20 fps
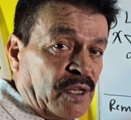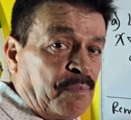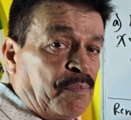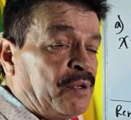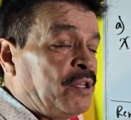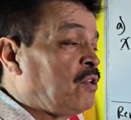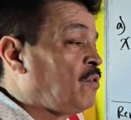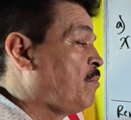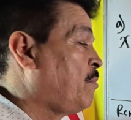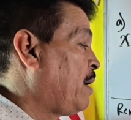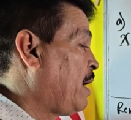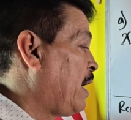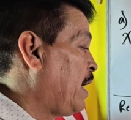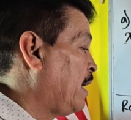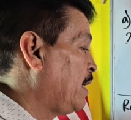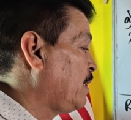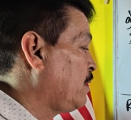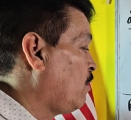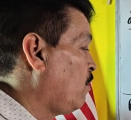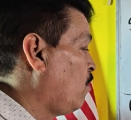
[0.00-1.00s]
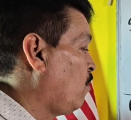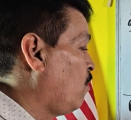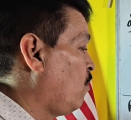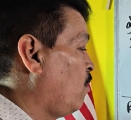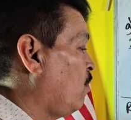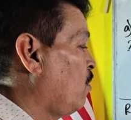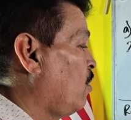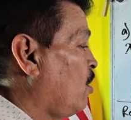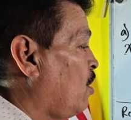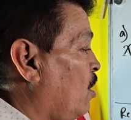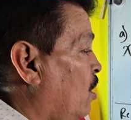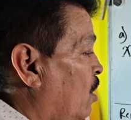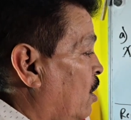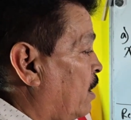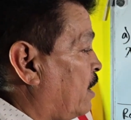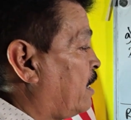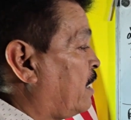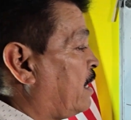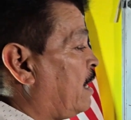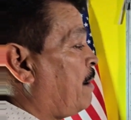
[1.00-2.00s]
Keep in mind or
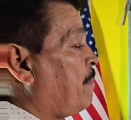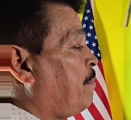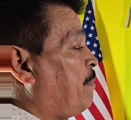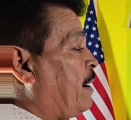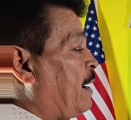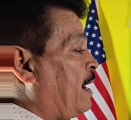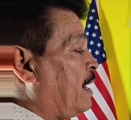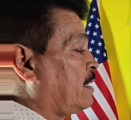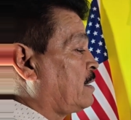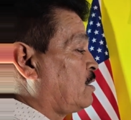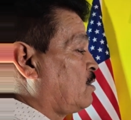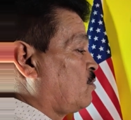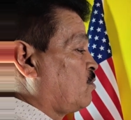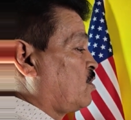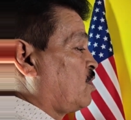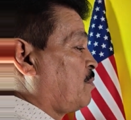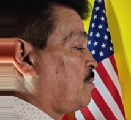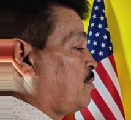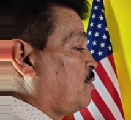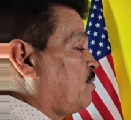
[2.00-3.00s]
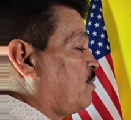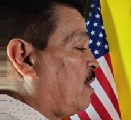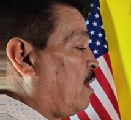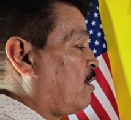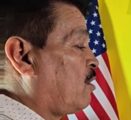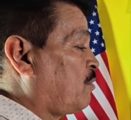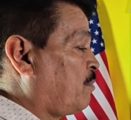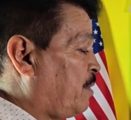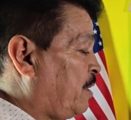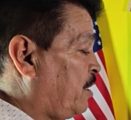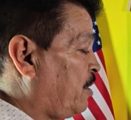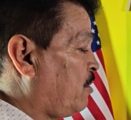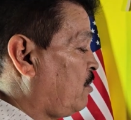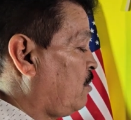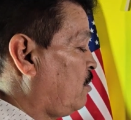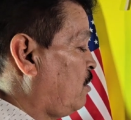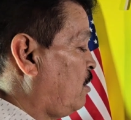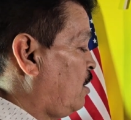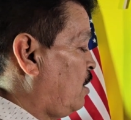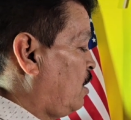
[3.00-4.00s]
come back to review our
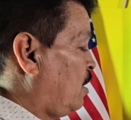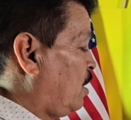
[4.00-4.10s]
video.